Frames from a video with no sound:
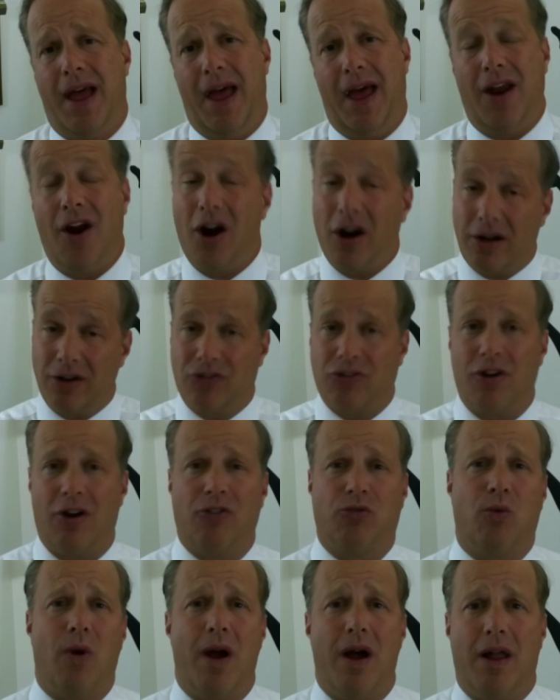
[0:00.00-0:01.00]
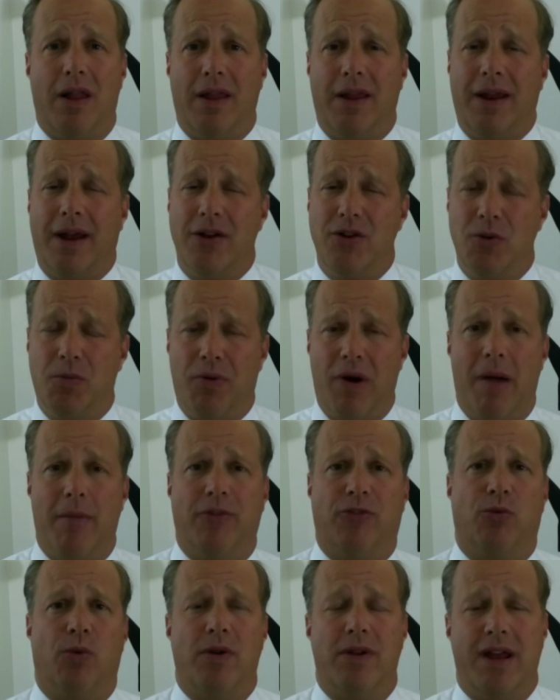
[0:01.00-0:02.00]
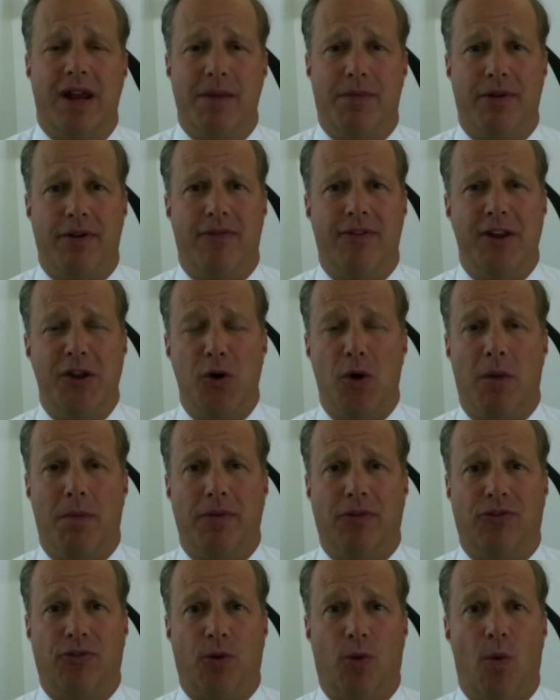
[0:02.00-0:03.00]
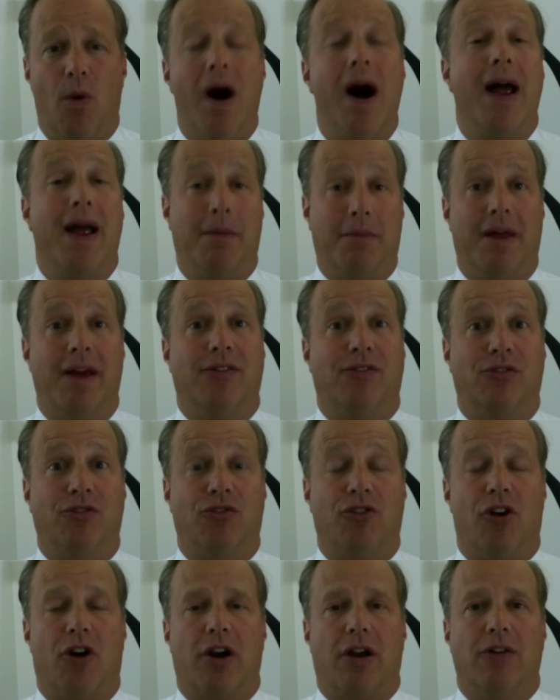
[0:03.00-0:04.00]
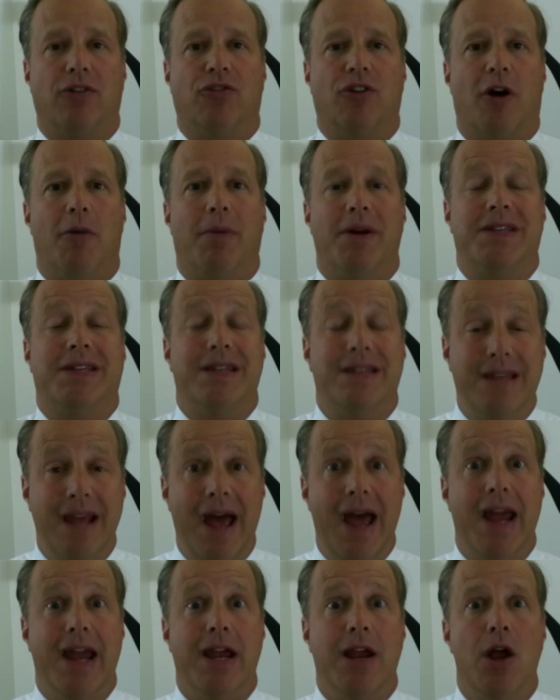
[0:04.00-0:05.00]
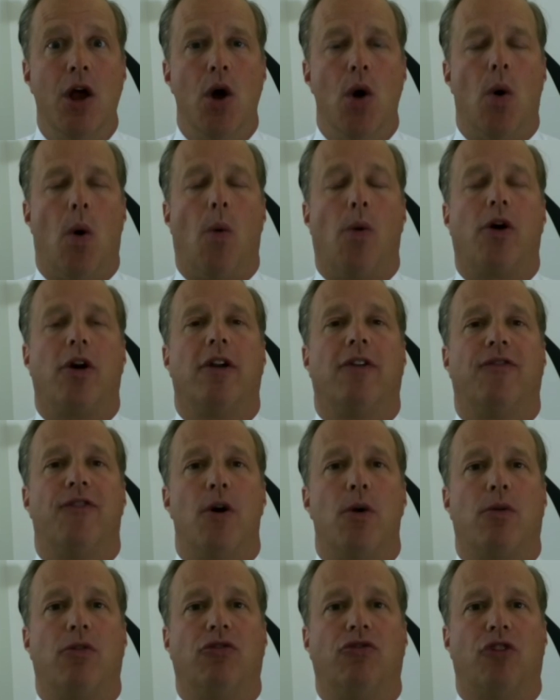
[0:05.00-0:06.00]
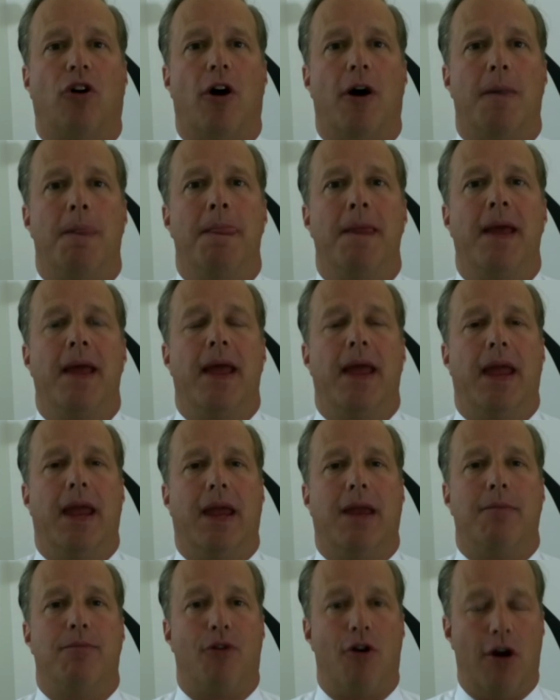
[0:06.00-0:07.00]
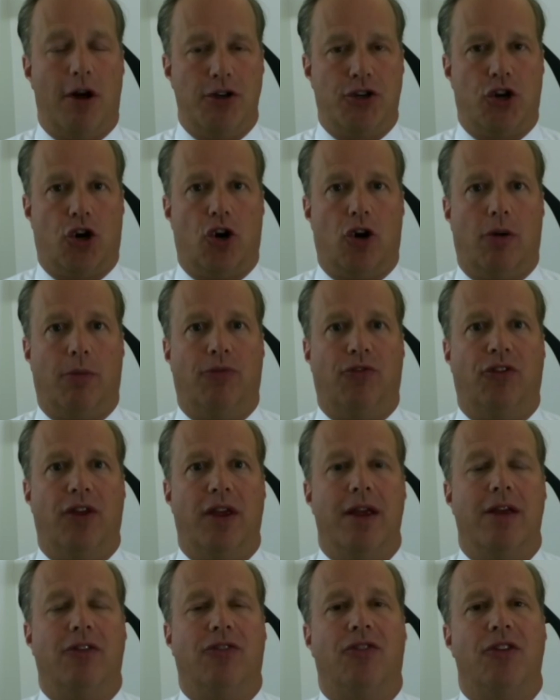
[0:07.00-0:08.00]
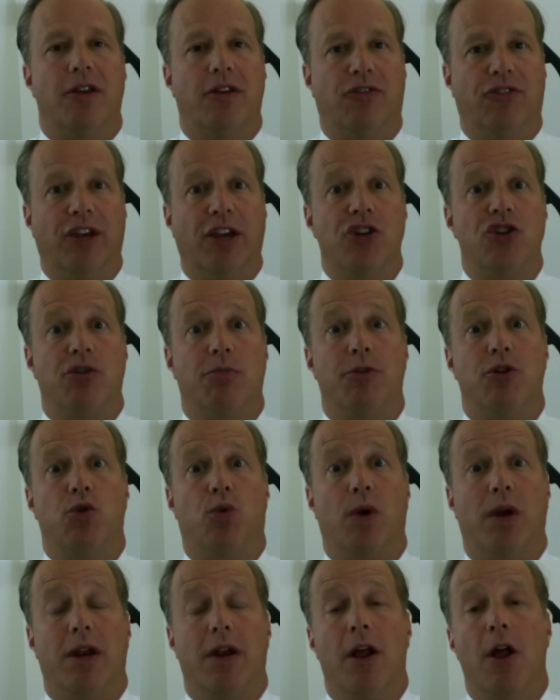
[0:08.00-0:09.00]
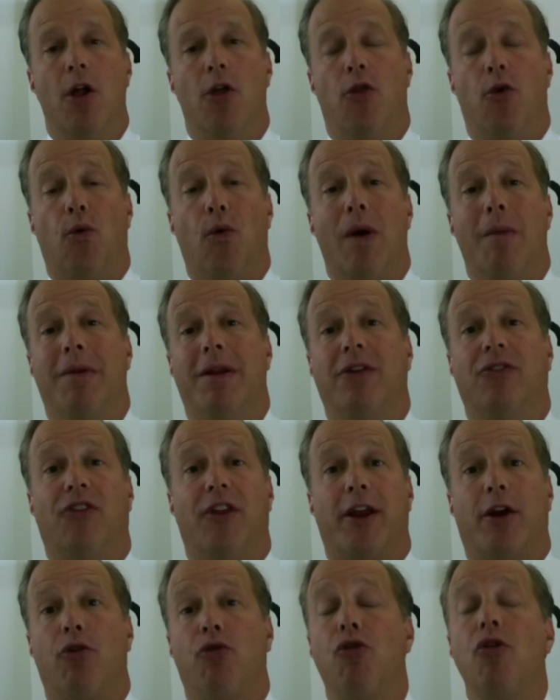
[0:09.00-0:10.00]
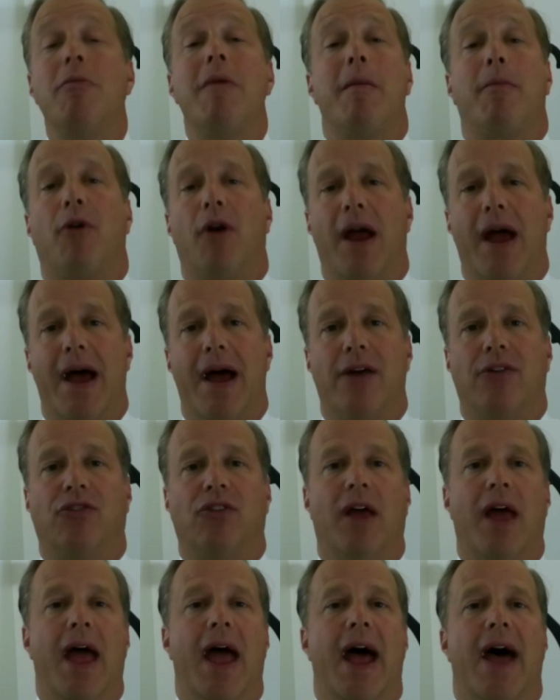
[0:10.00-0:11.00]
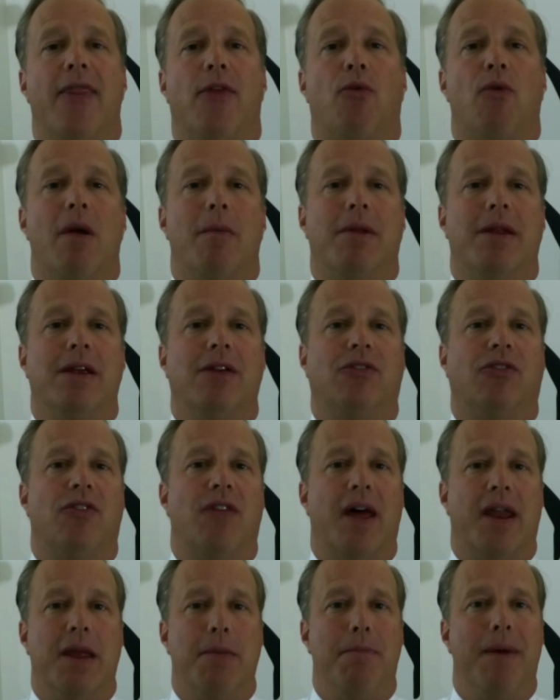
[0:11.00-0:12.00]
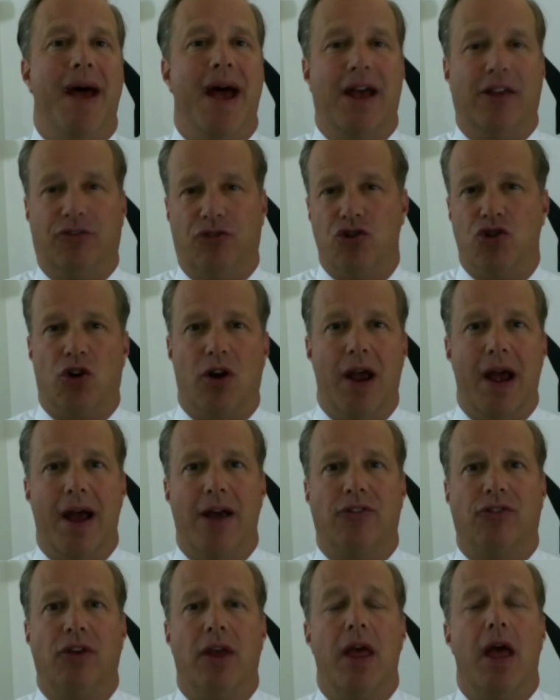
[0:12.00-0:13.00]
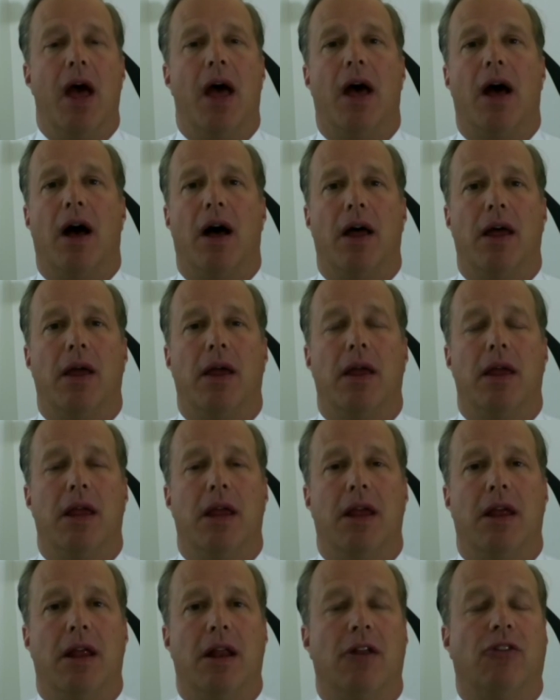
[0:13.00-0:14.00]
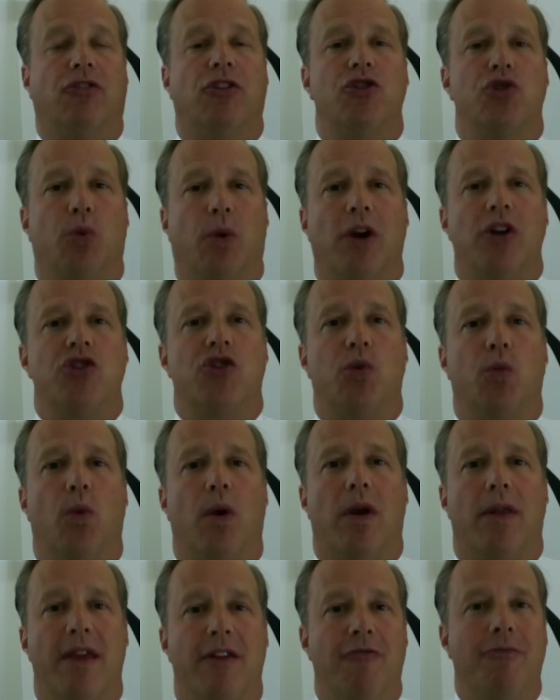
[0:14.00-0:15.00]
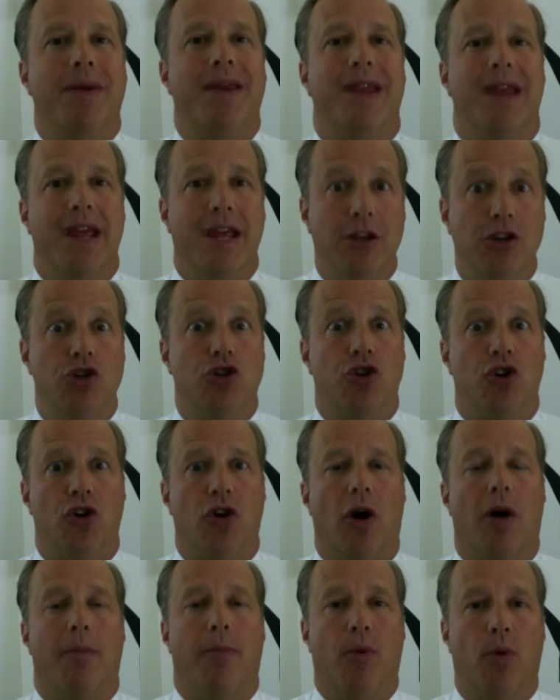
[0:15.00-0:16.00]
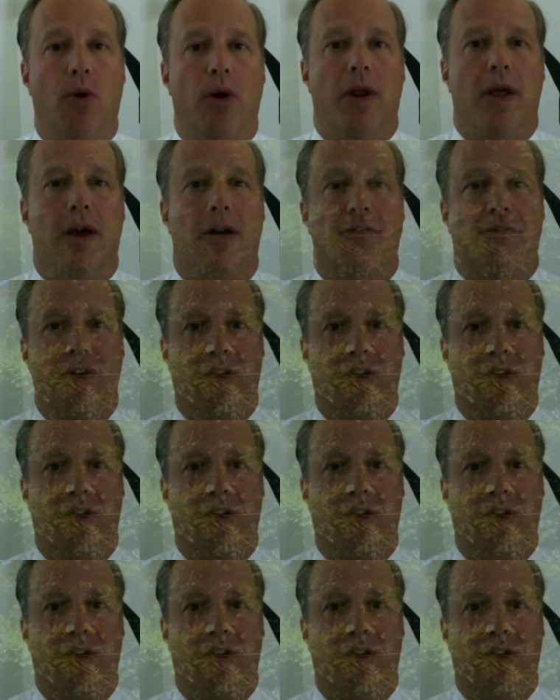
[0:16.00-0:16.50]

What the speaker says: and Arkansas as well. And I do promise one day to put a video up as to why I'm licensed in Arkansas. But today, what we're going to focus on in broad terms is the distinction between the remedies that a crew member has and the remedies that a passenger has in a situation where they've been injured aboard a